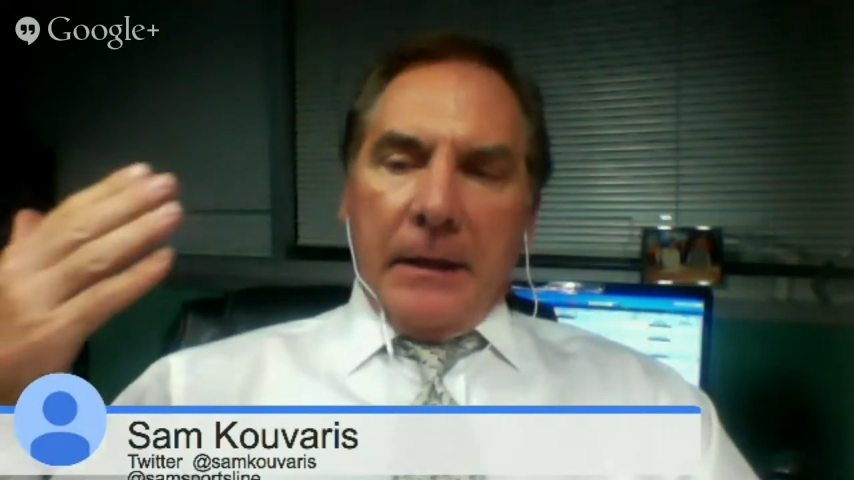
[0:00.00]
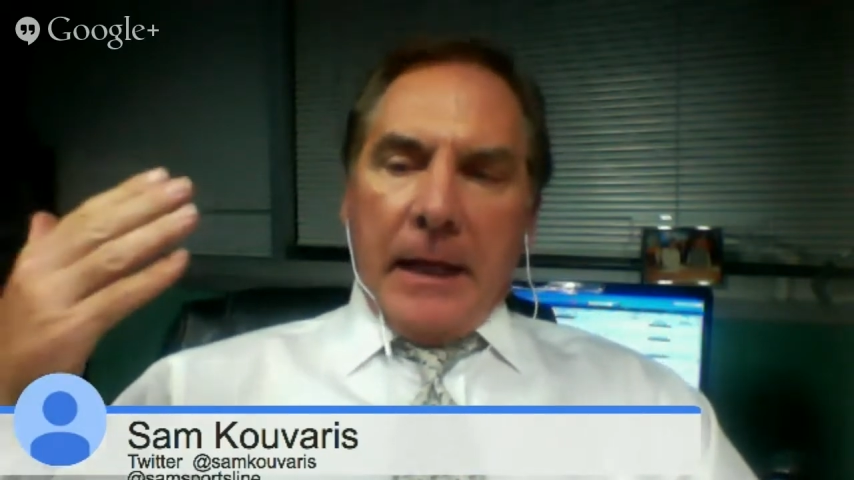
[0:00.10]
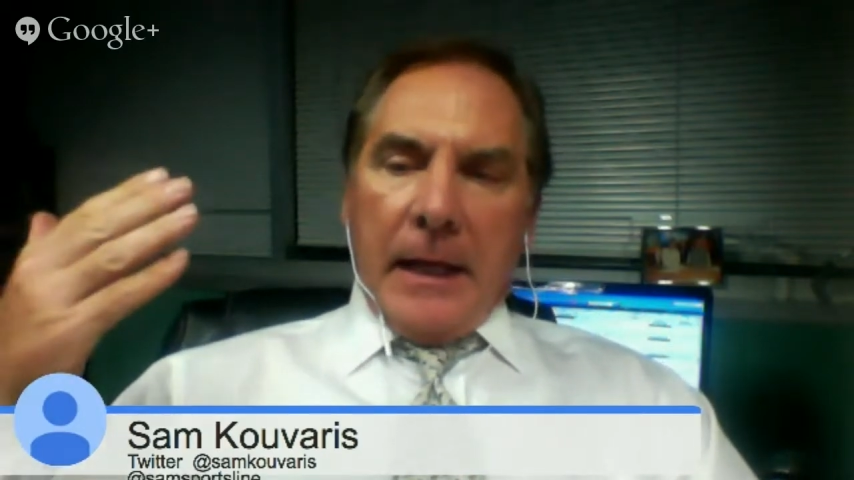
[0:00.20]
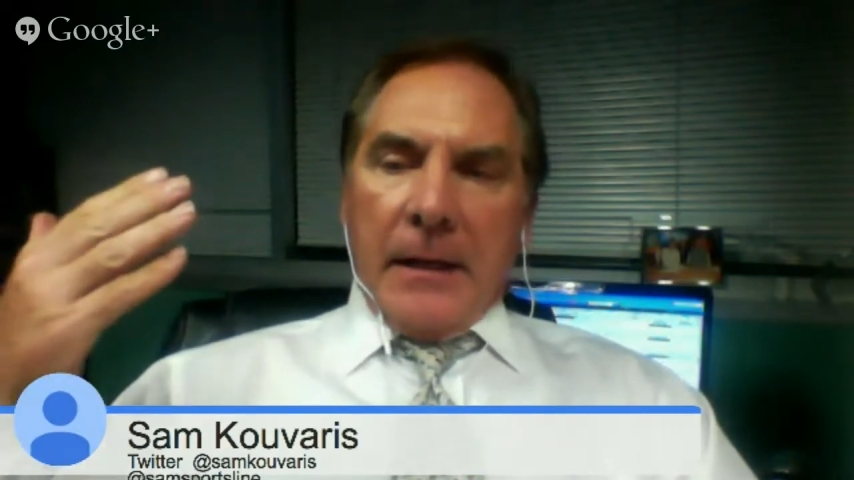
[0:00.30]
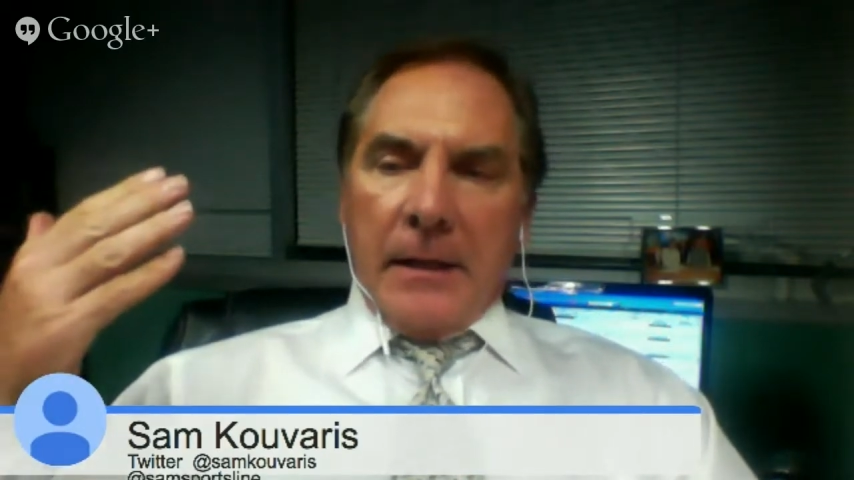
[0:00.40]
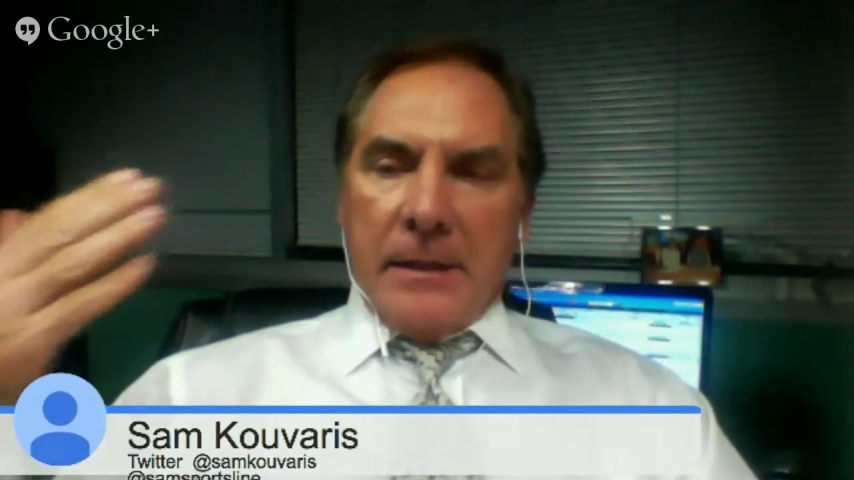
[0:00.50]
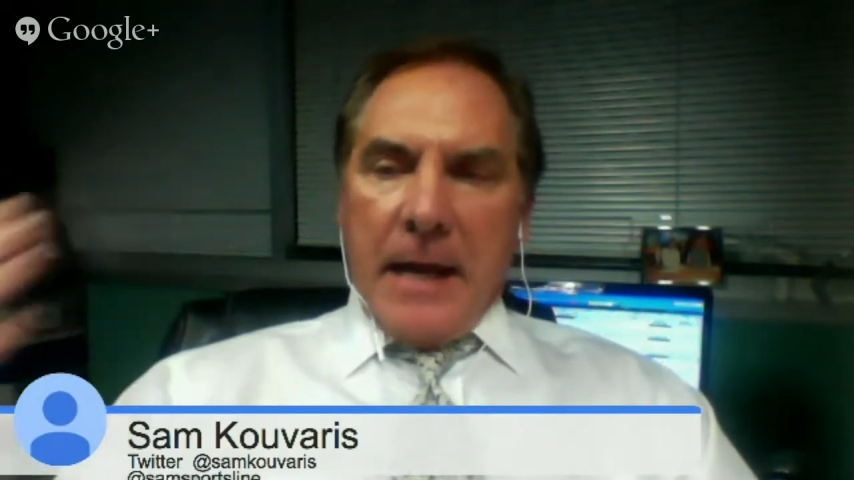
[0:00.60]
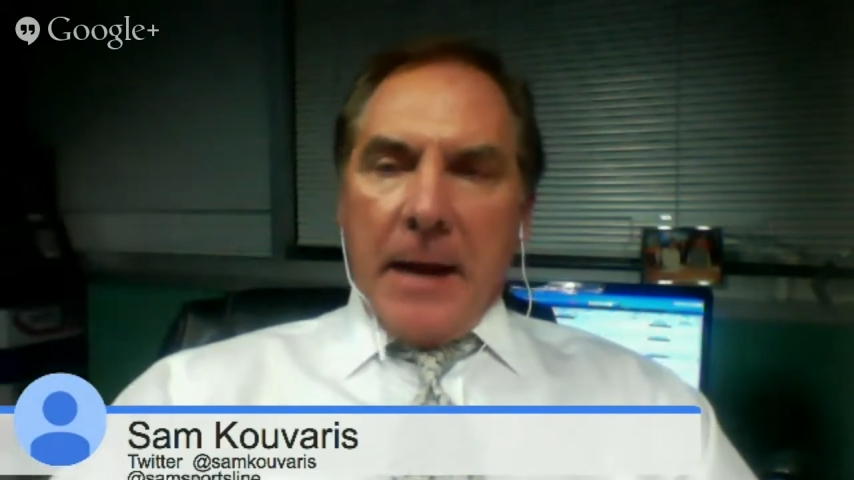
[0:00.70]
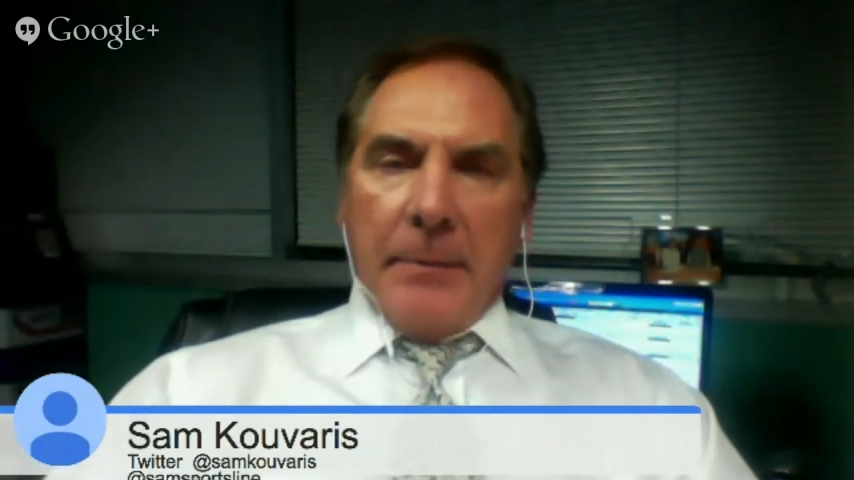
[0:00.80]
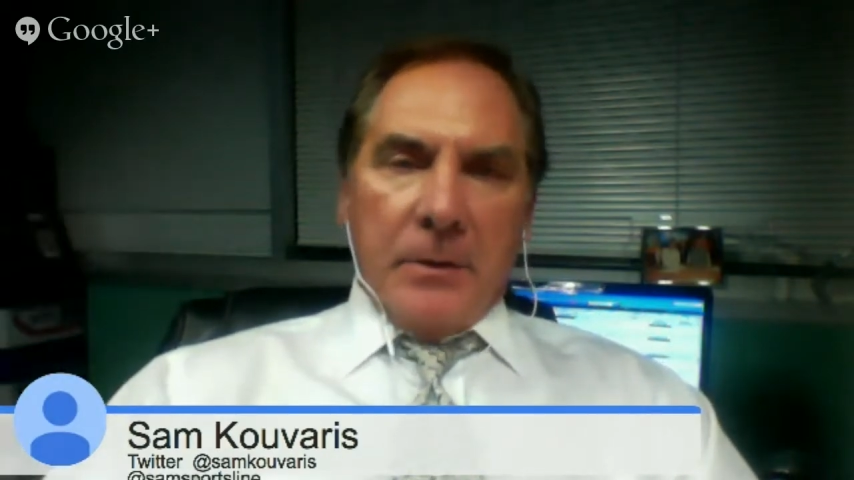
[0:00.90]

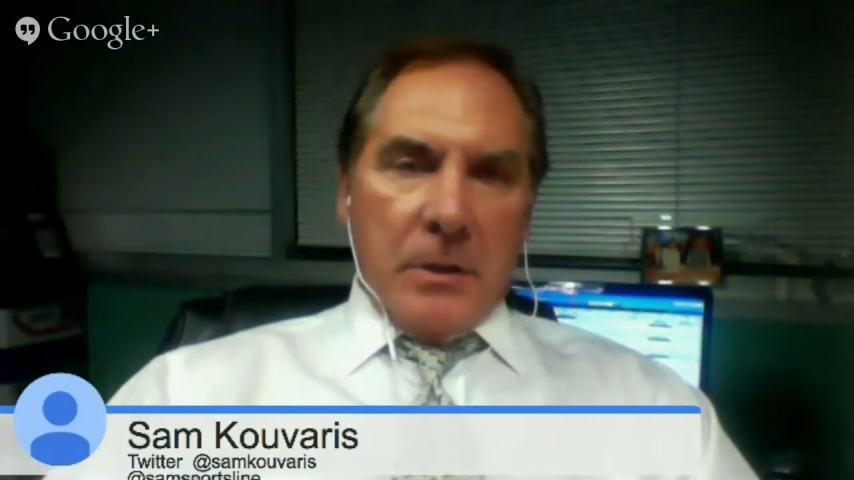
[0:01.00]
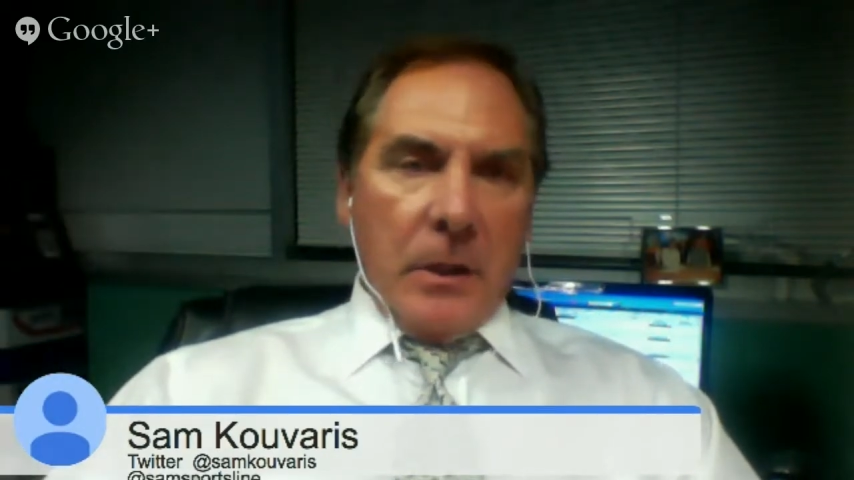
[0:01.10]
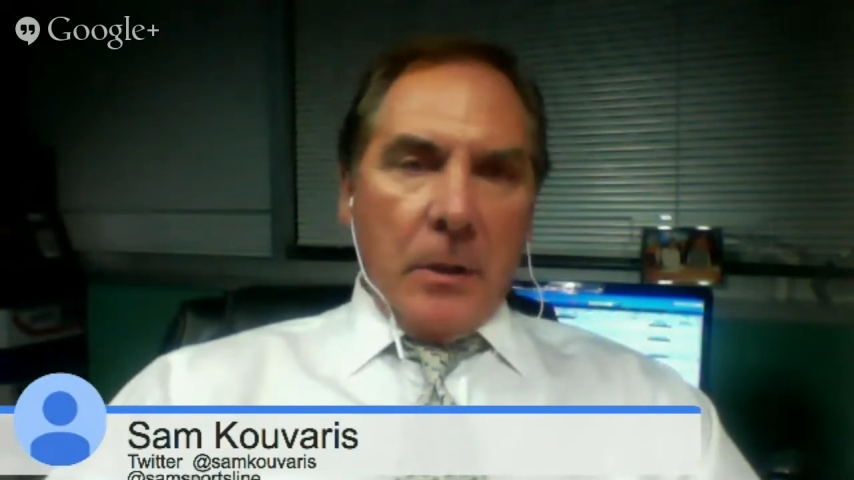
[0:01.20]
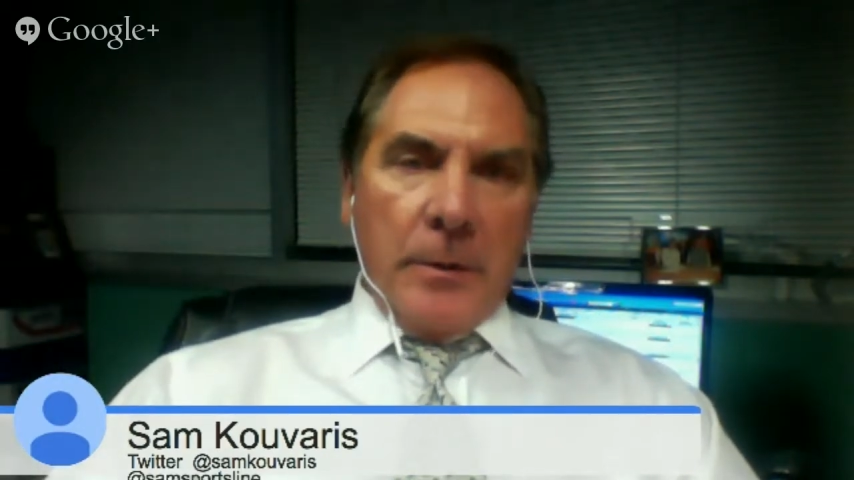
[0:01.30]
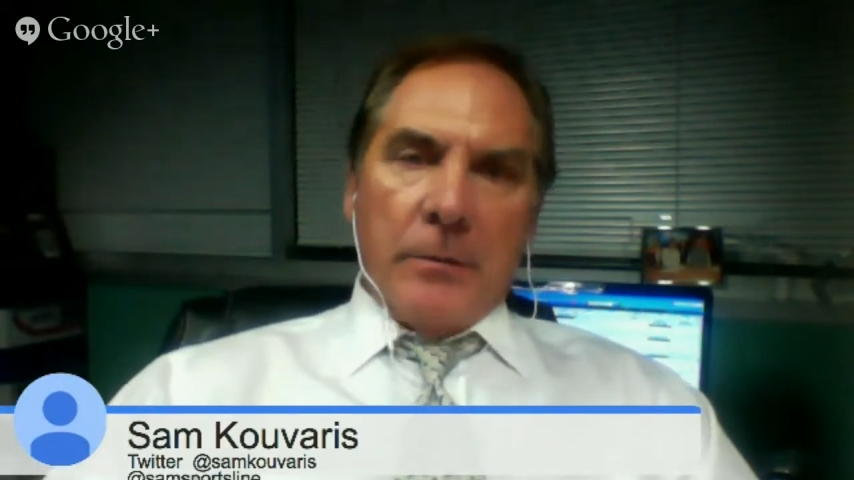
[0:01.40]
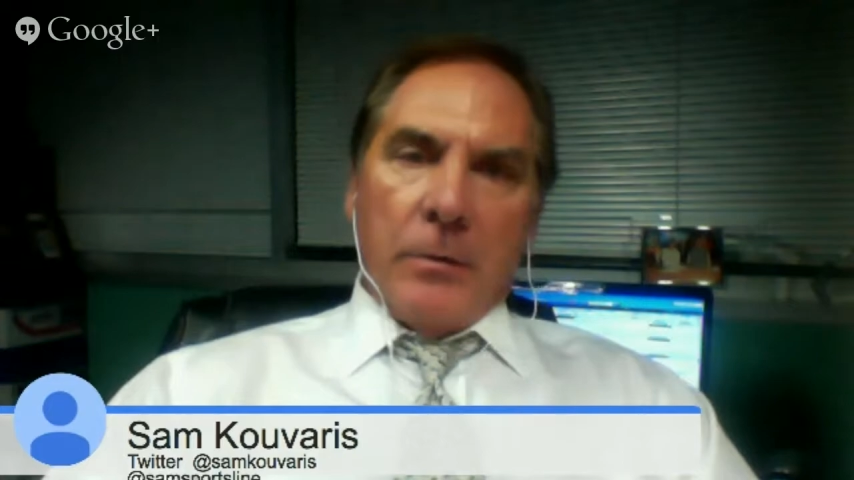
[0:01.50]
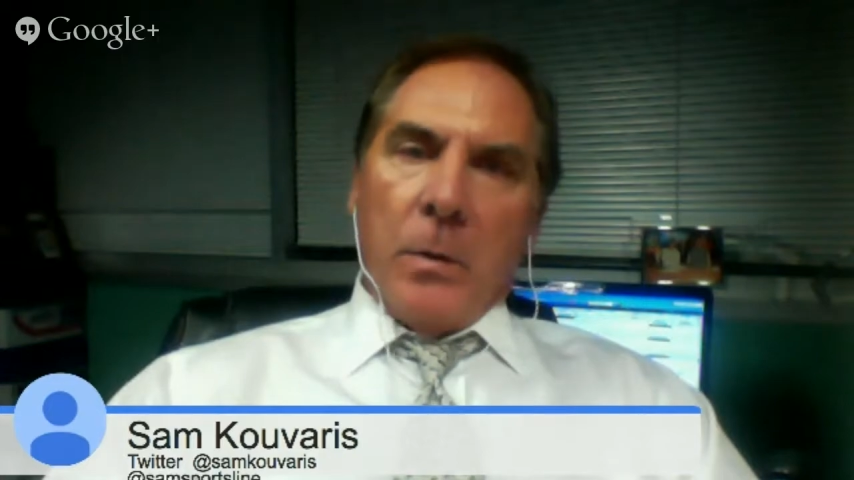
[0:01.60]
establish a little bit of a